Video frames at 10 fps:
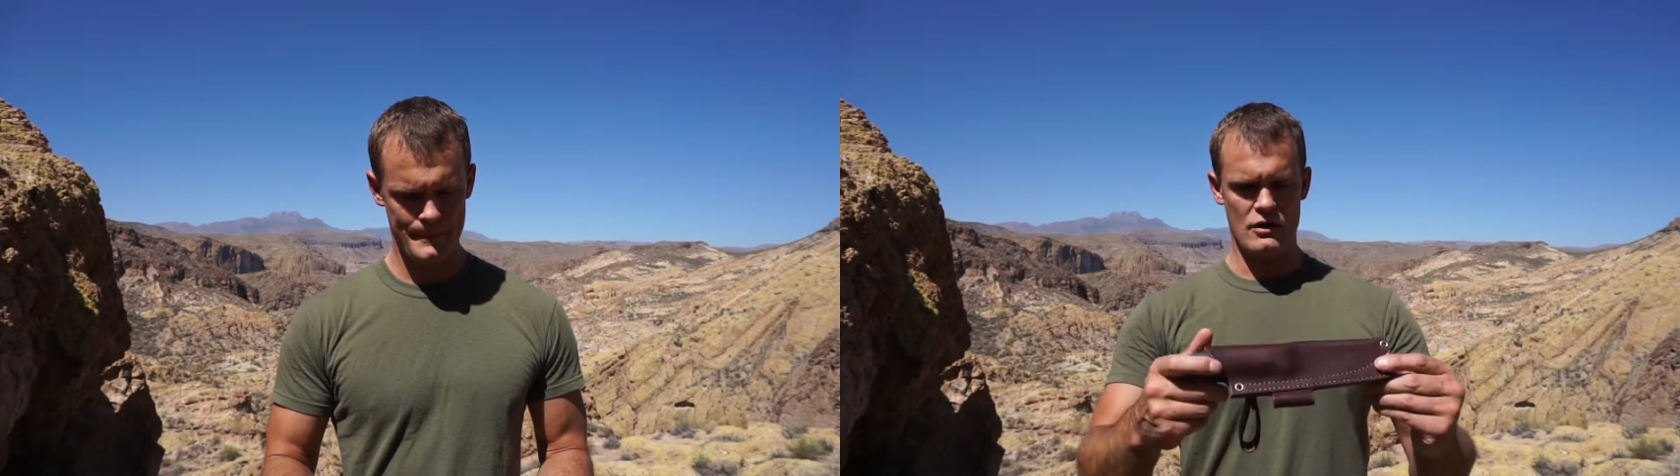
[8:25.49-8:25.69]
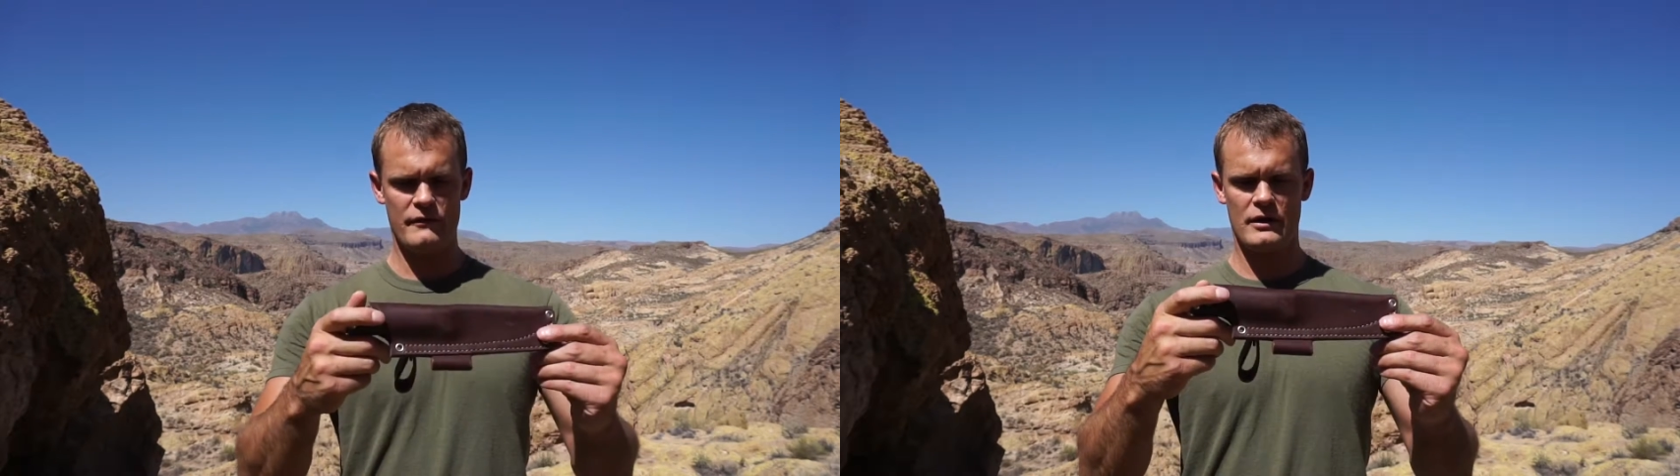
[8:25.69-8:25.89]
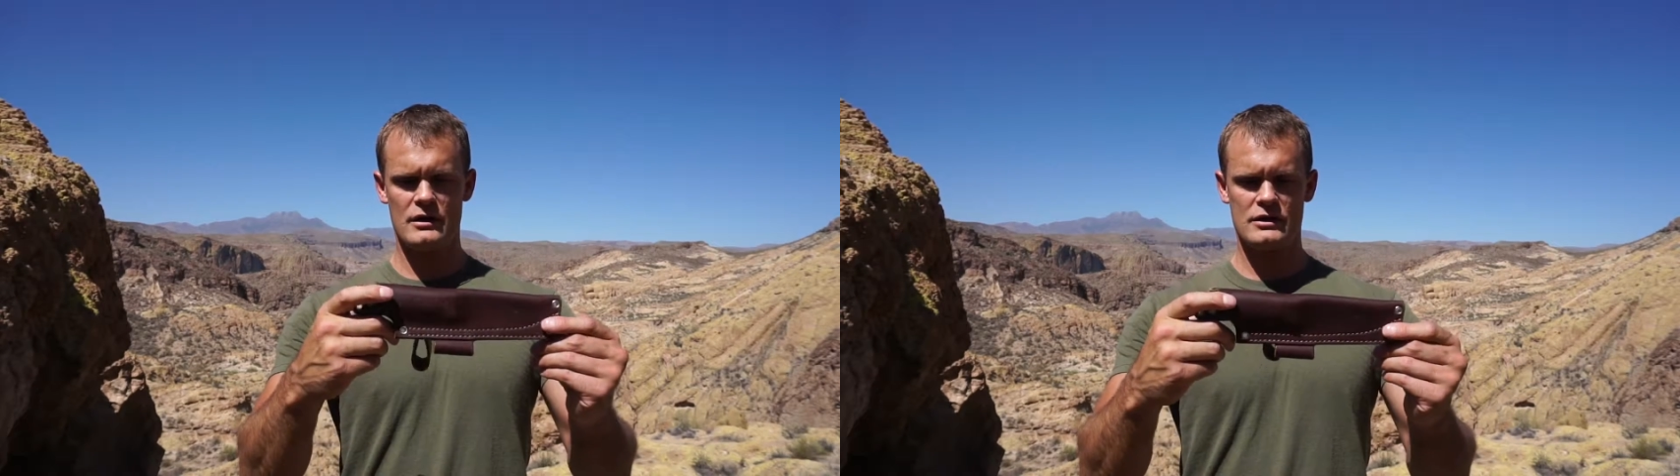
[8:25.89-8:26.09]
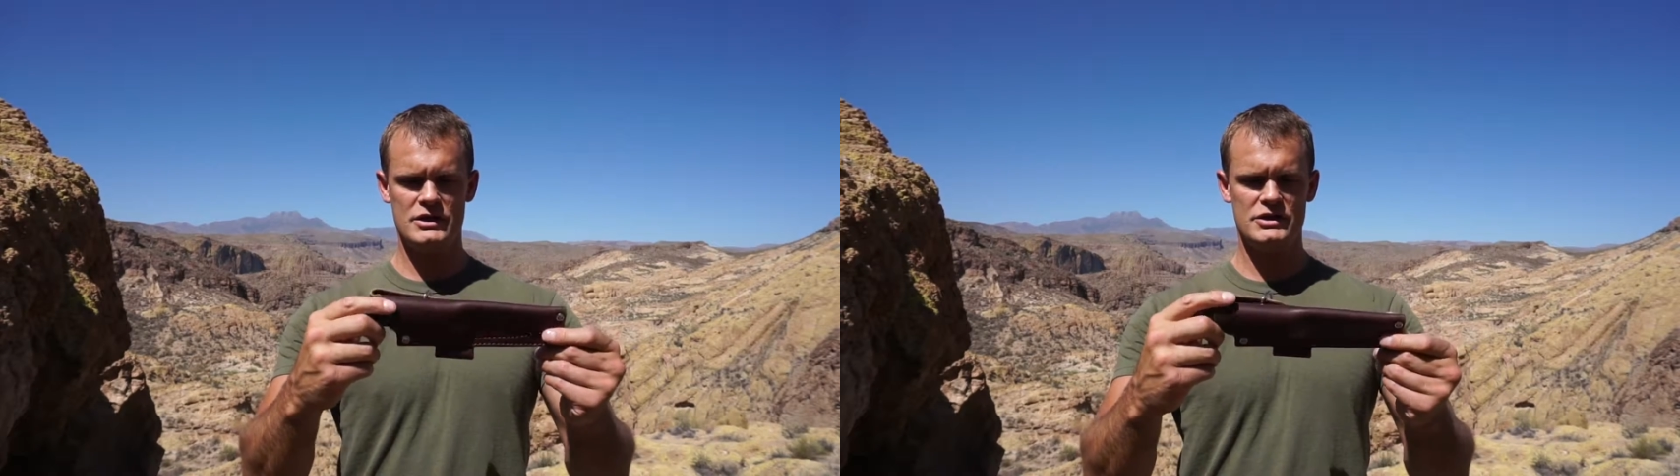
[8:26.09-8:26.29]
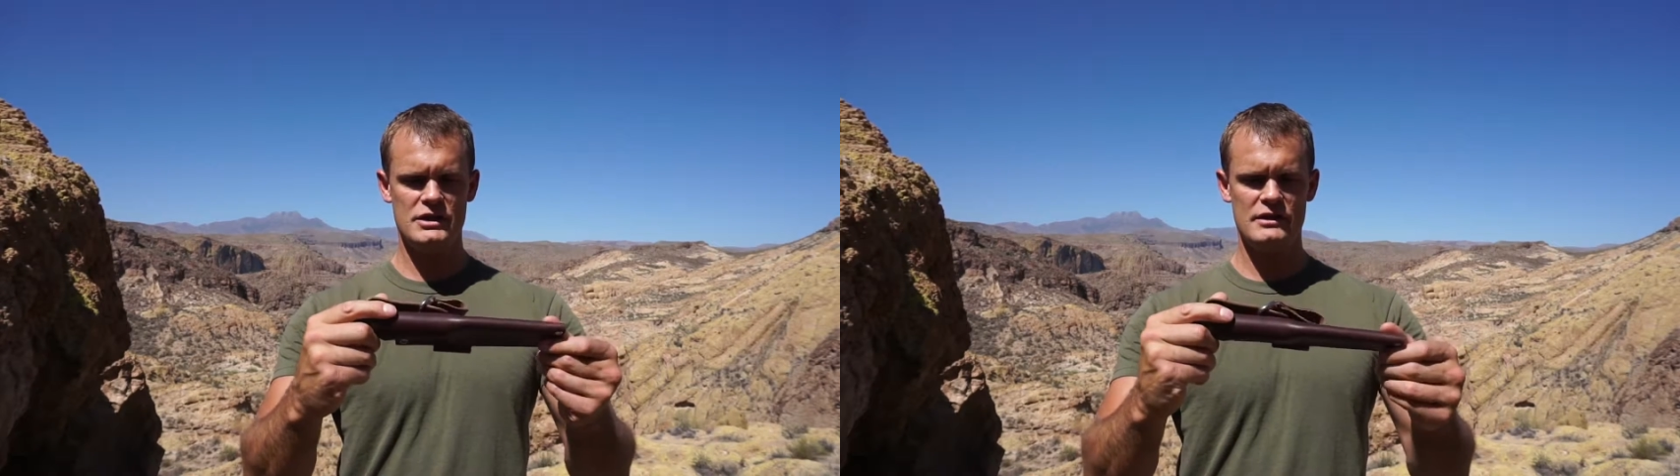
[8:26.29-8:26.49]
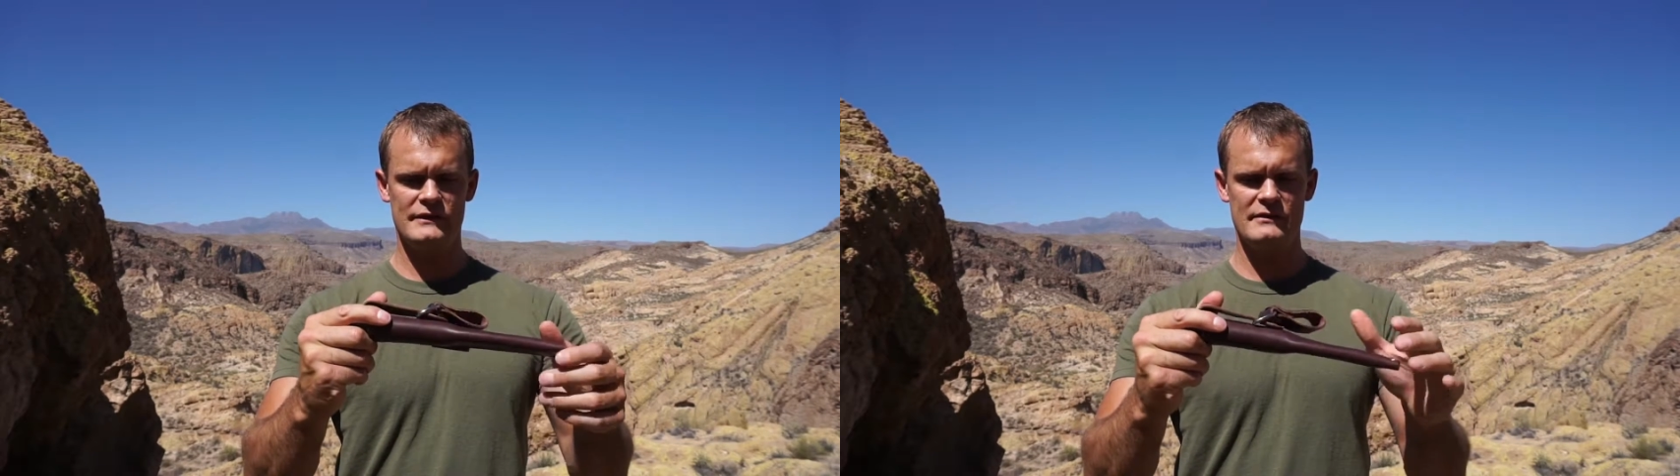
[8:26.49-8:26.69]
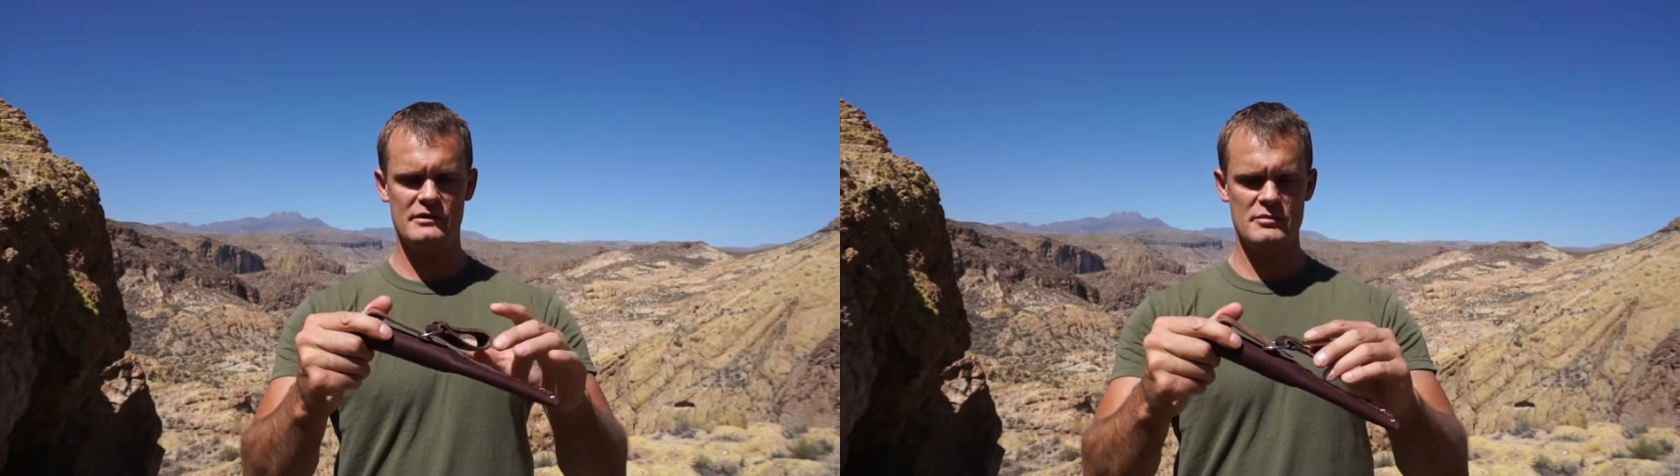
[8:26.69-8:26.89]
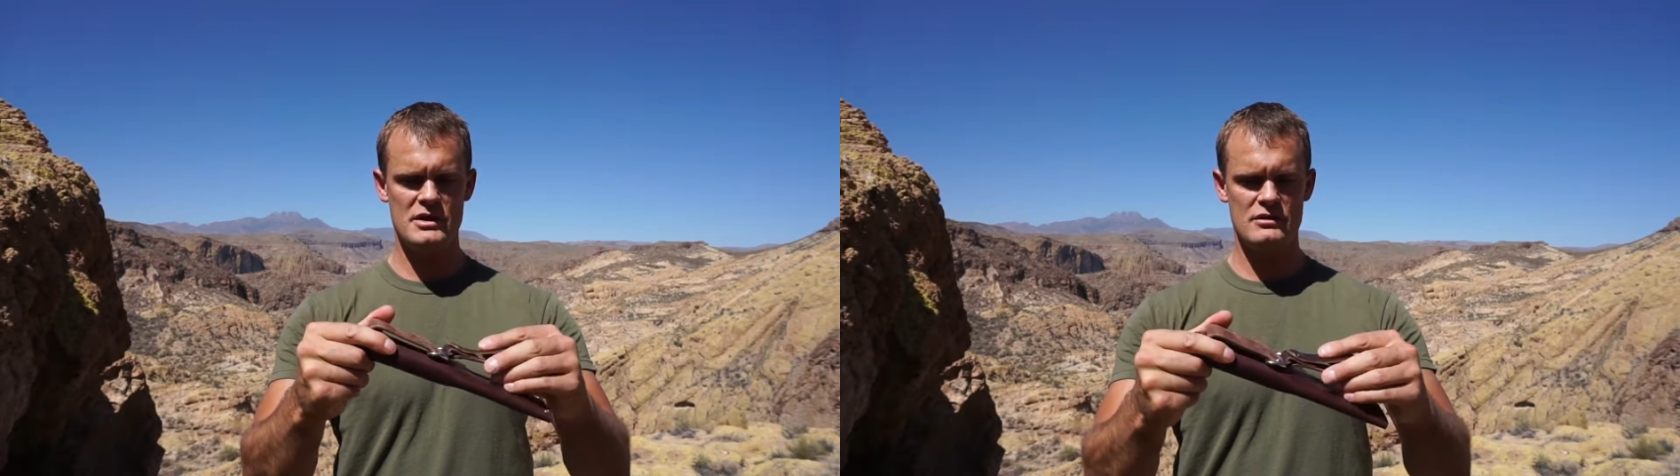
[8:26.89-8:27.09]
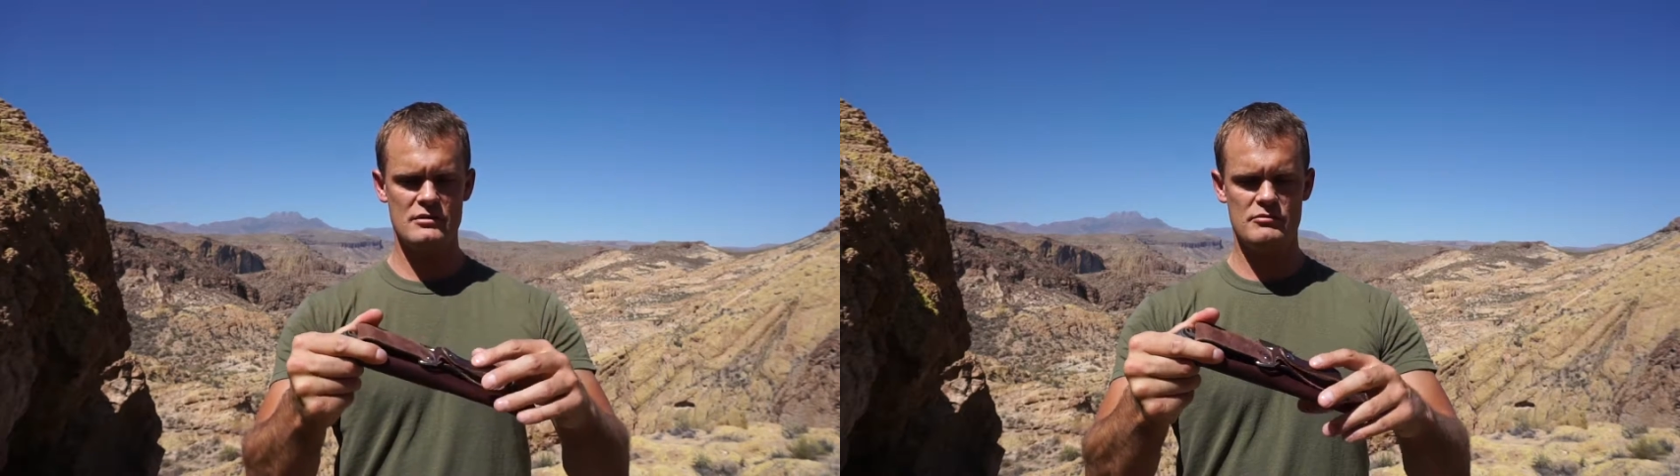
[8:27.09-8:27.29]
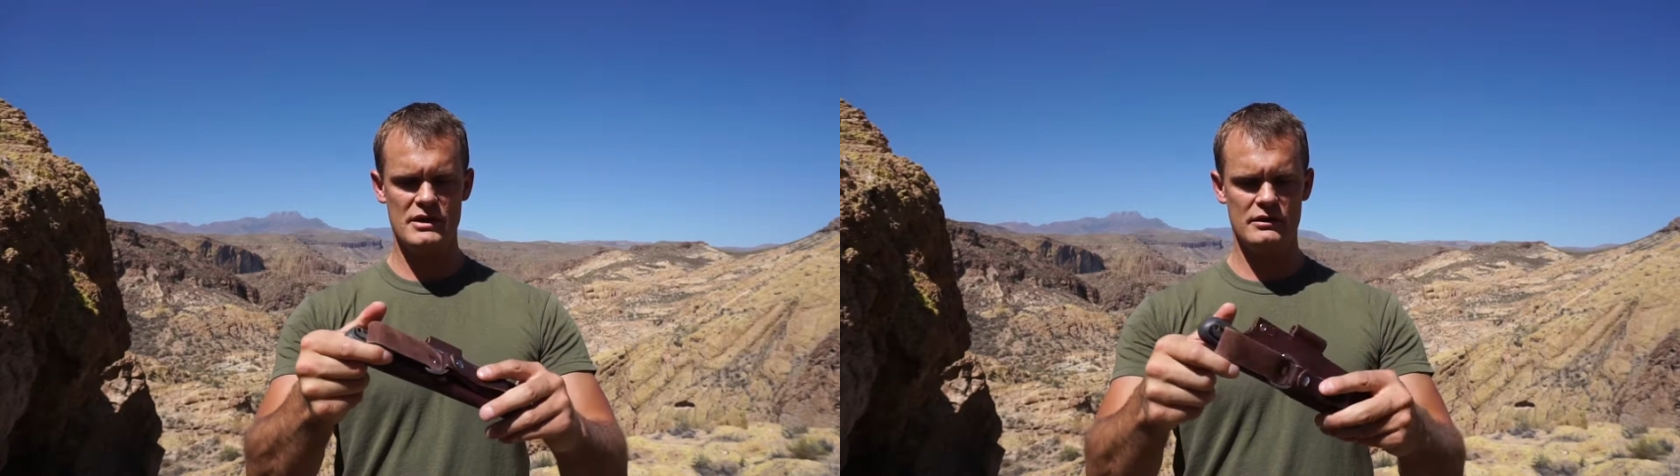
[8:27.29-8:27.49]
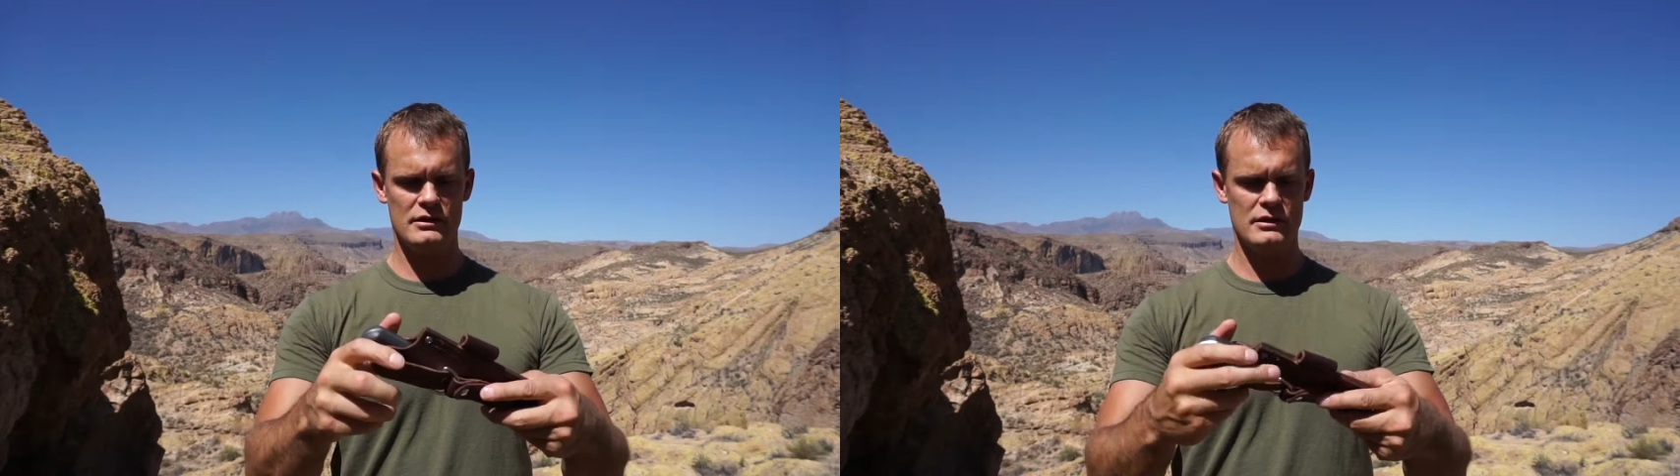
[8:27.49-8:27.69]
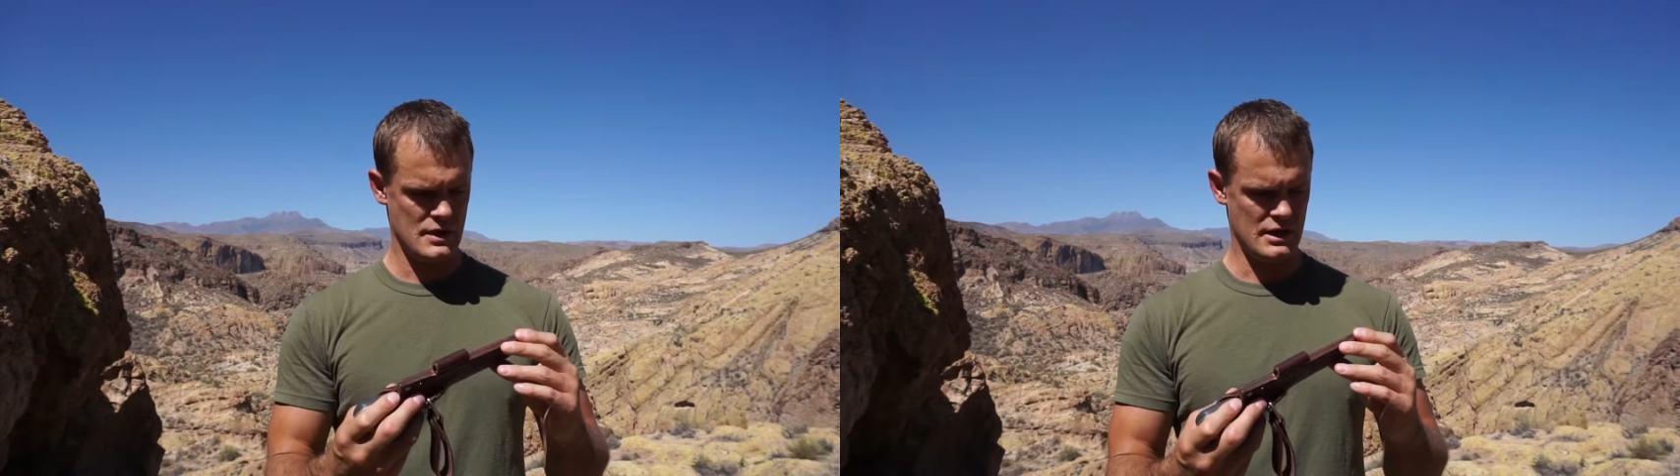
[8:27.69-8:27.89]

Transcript: Overall, good sheath, seems to be a good build,